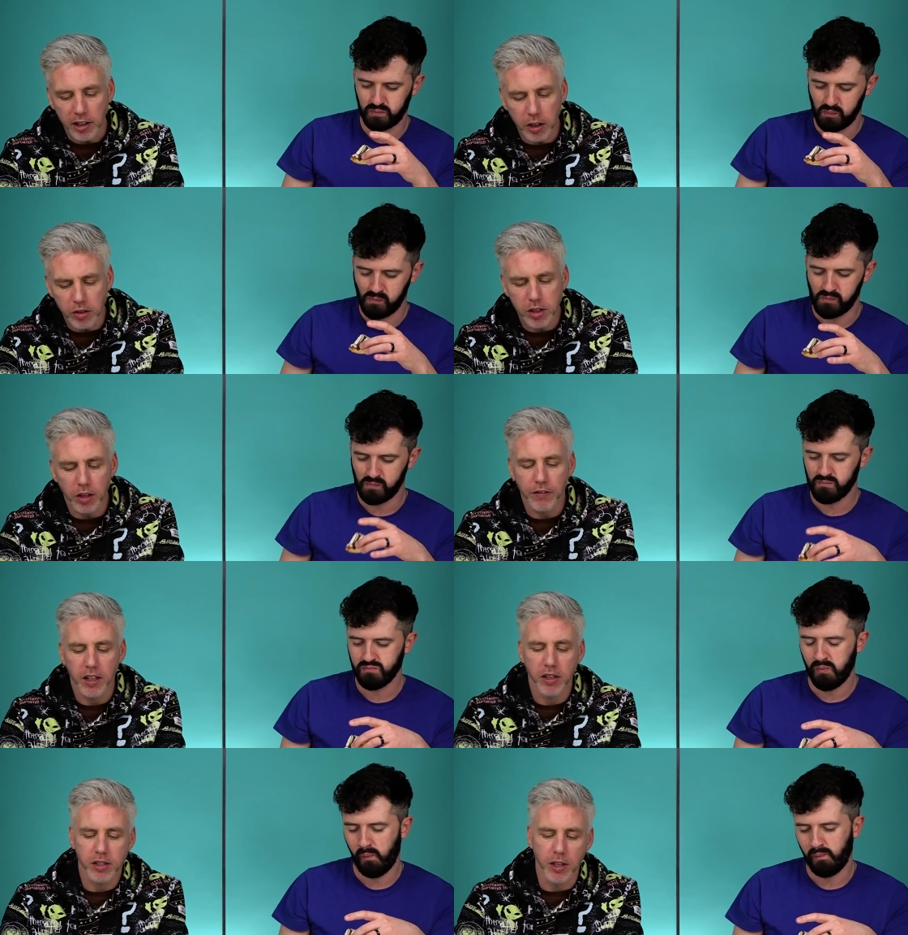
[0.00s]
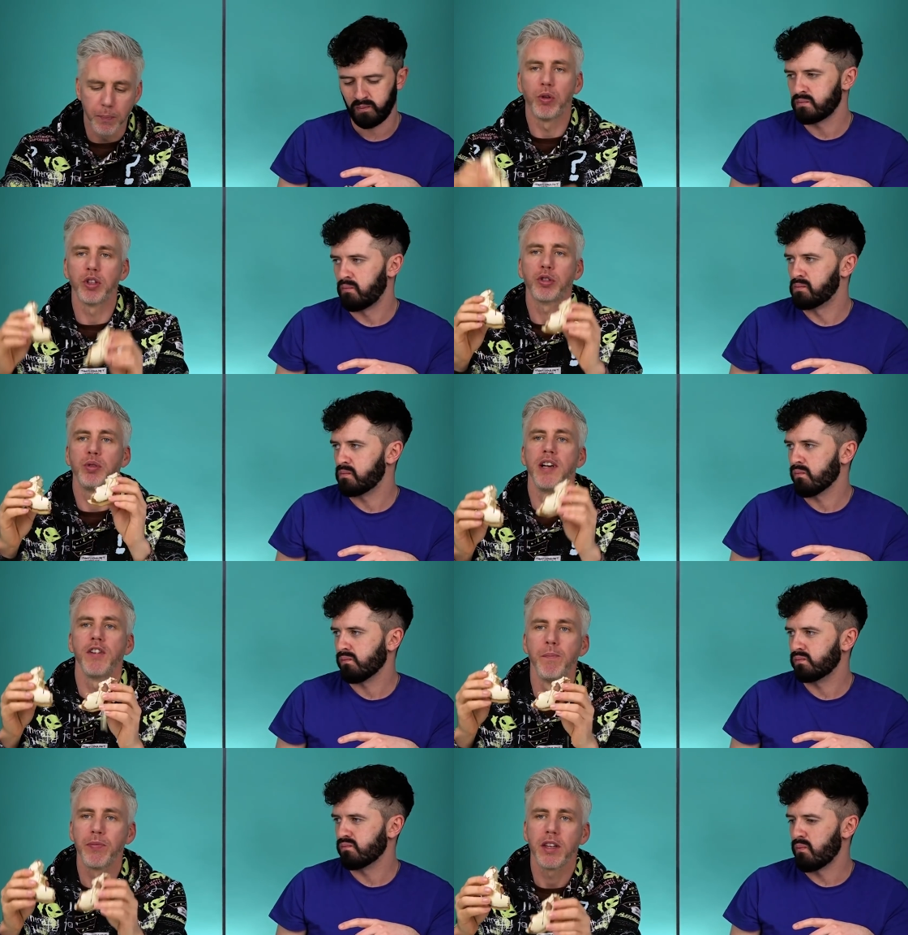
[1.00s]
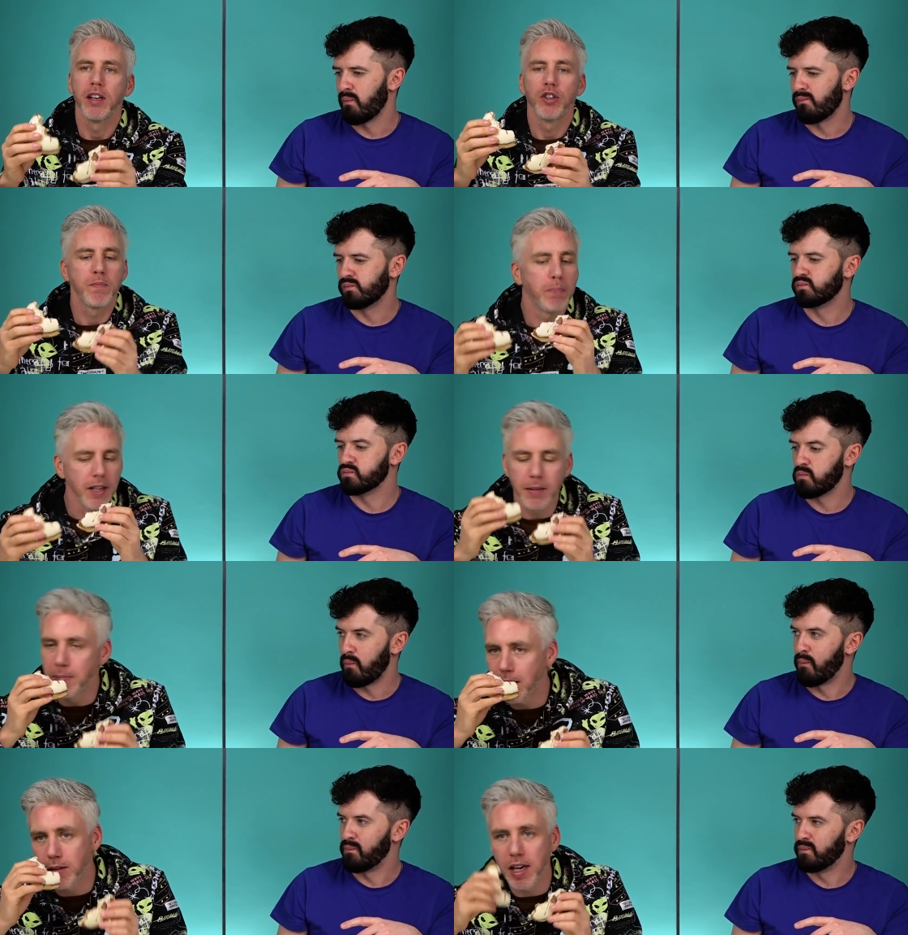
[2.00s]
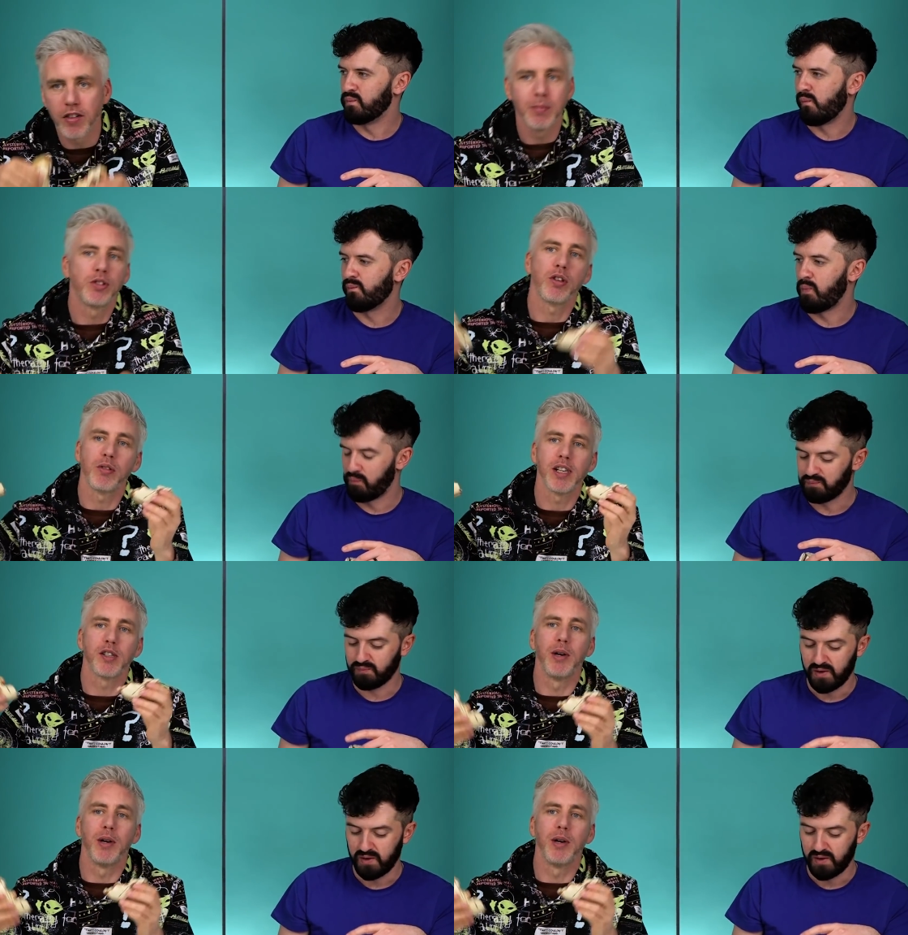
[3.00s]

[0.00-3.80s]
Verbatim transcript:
Speaker 1: I'd go so far as to order three of them. Just bite the middles out of them and throw the rest